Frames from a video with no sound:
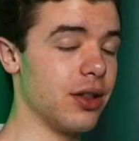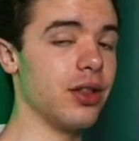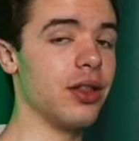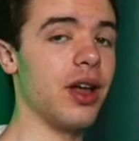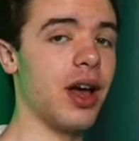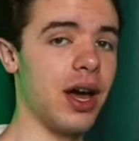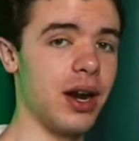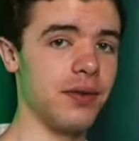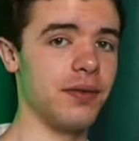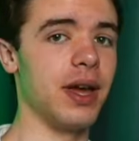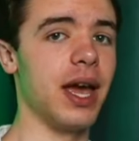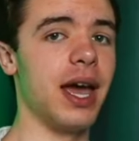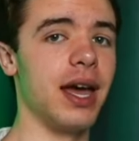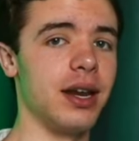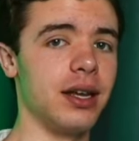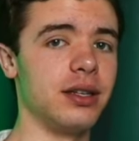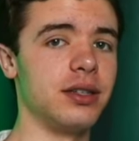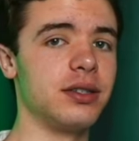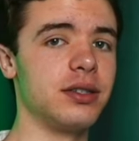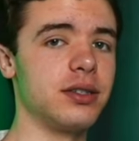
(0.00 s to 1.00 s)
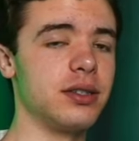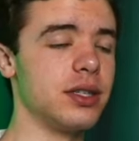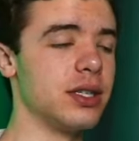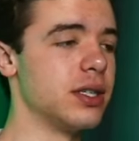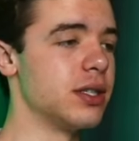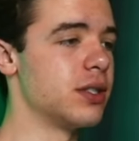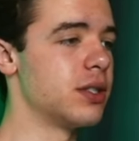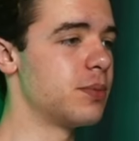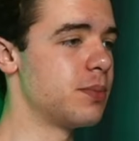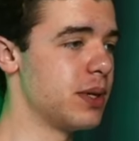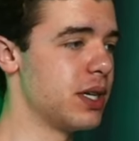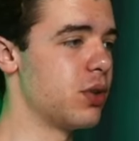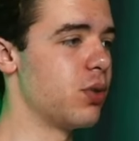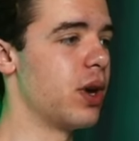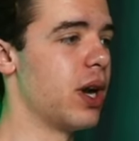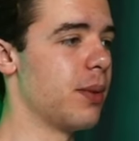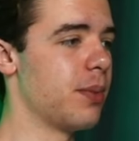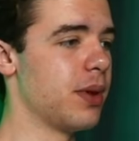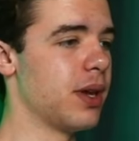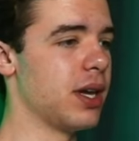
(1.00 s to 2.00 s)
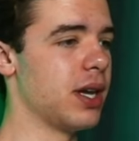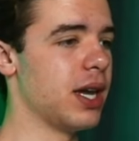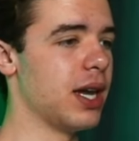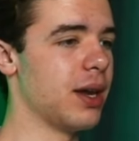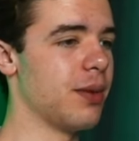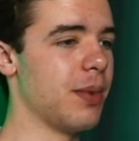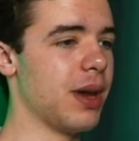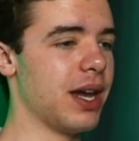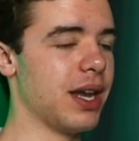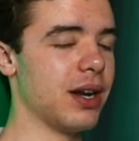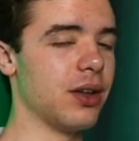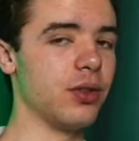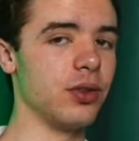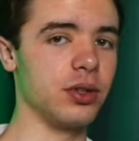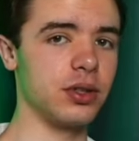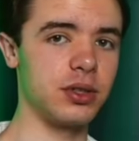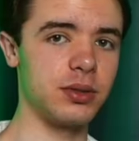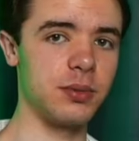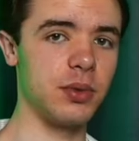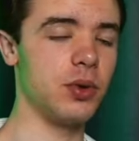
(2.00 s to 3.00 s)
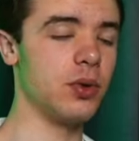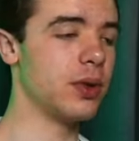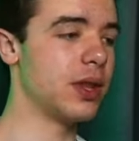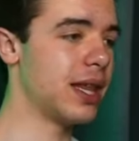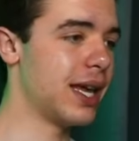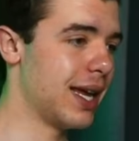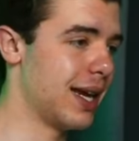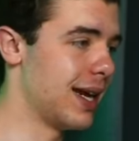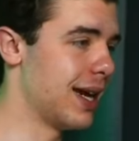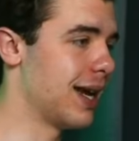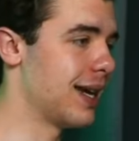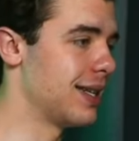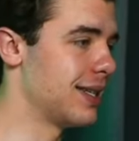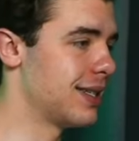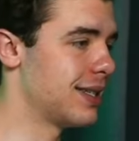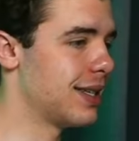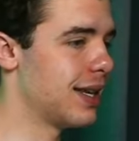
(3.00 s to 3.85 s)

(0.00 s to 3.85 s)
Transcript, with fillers: lot of edits, is speed ramping and making it look smooth and nice.